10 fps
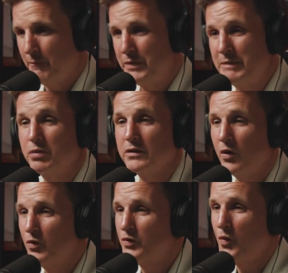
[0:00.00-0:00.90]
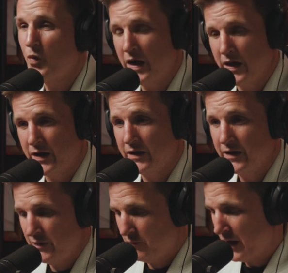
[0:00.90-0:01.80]
be blown away
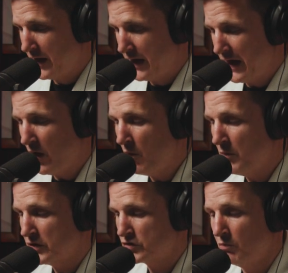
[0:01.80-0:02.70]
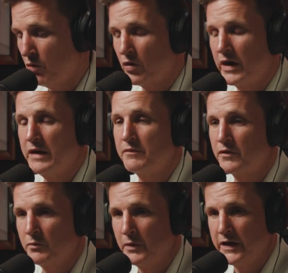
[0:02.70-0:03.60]
by how much more
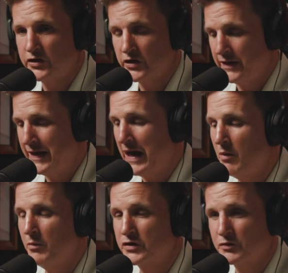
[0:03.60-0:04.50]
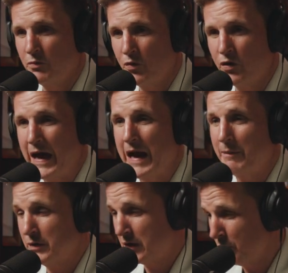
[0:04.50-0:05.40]
information and how much more
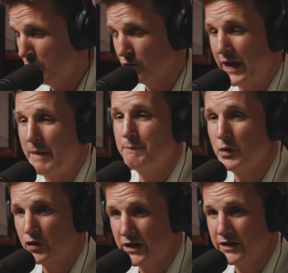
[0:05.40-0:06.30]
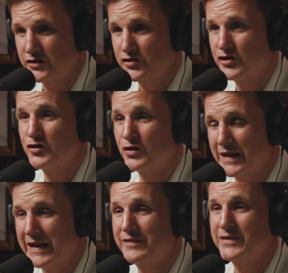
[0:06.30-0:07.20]
applicable that book is to your
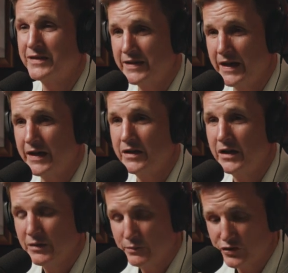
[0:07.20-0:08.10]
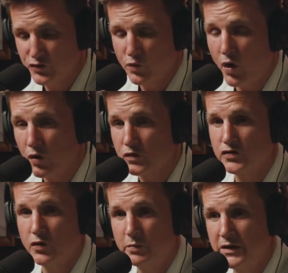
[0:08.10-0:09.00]
life today, but you will
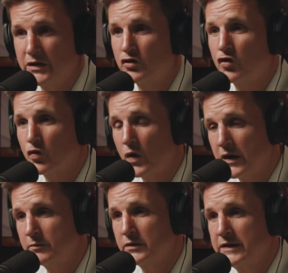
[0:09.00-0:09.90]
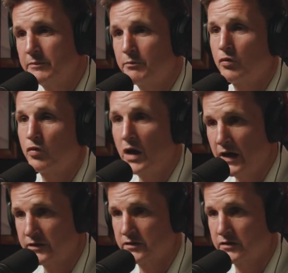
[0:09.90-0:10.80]
also be incredibly
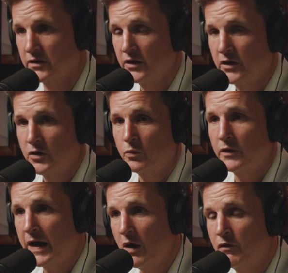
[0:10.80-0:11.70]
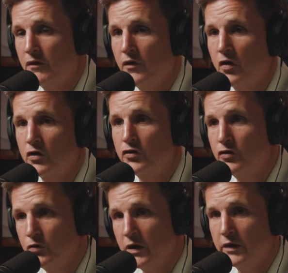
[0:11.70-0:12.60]
impressed with how far
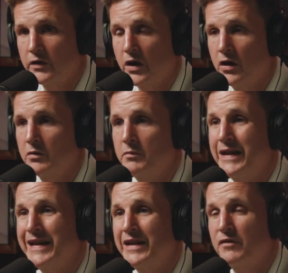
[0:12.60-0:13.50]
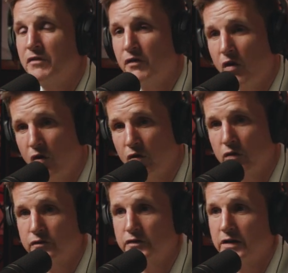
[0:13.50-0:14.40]
you have come and
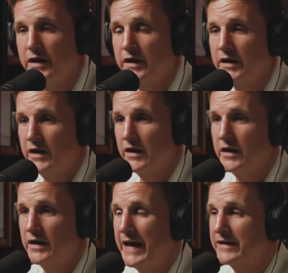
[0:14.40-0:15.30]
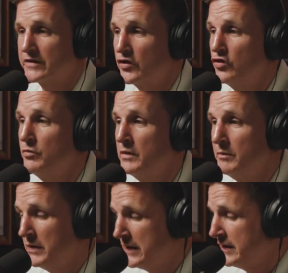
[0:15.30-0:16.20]
evolved as a
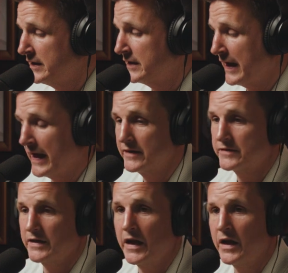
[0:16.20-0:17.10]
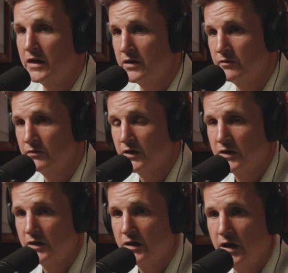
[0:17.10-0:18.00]
human being, as a
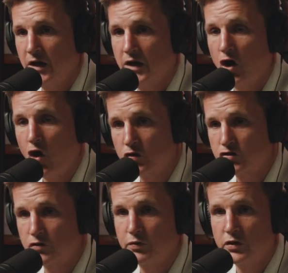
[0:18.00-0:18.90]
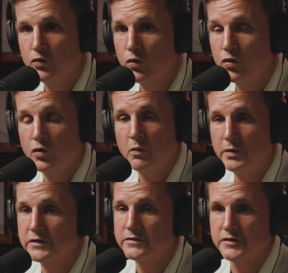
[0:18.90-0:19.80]
entrepreneur or
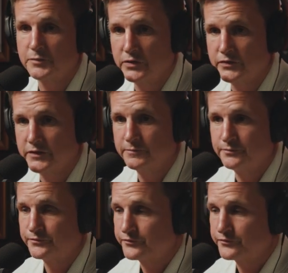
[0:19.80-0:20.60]
business person.